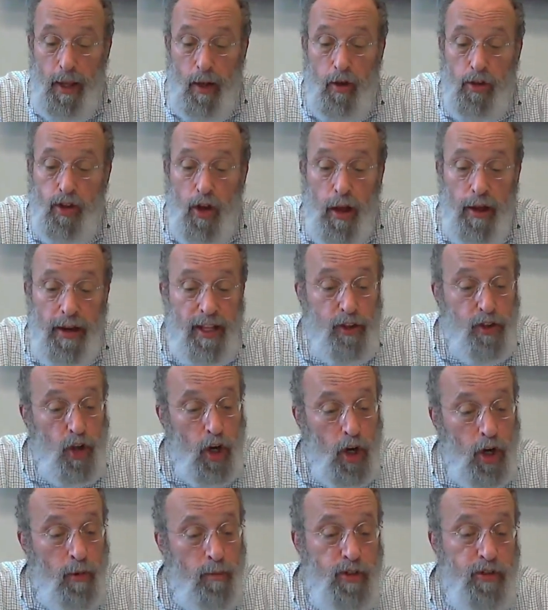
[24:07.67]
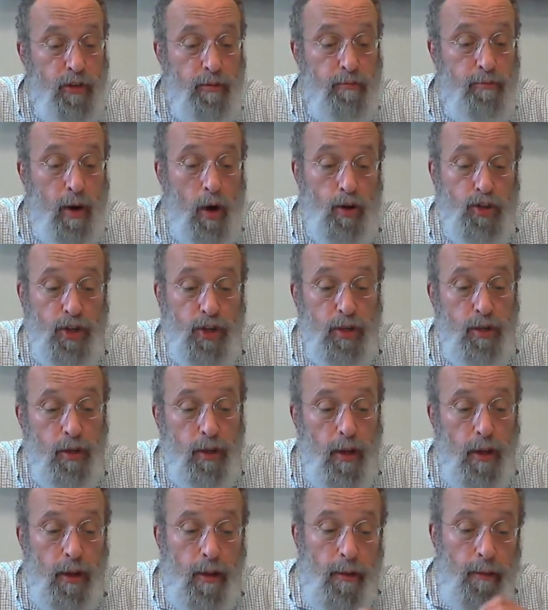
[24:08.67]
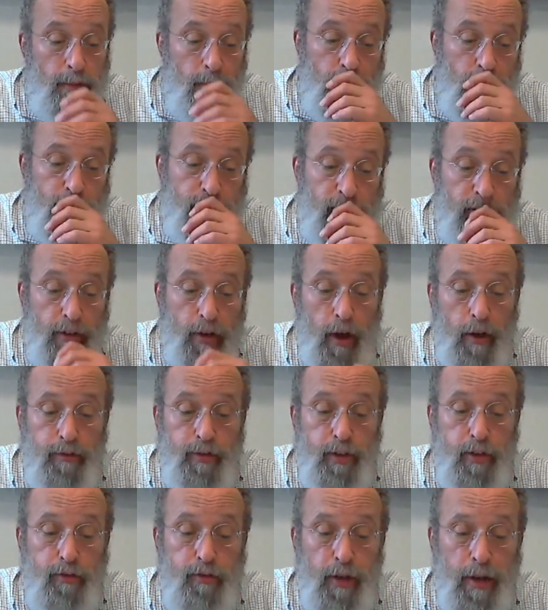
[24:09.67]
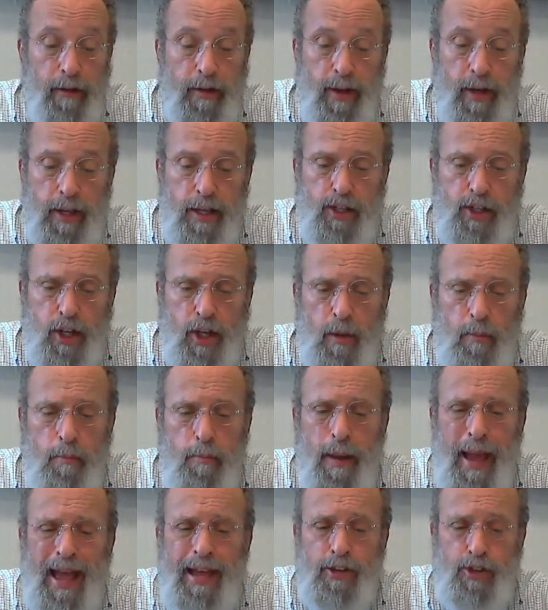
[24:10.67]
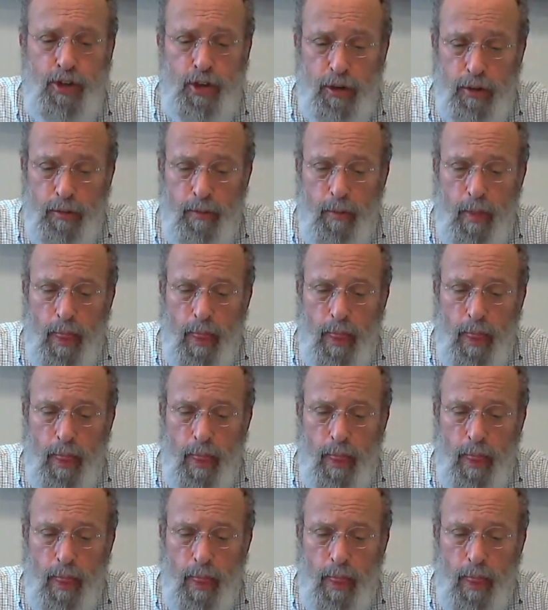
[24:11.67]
He goes on, in terms of emotion, the sphere of Tiferet is compassion.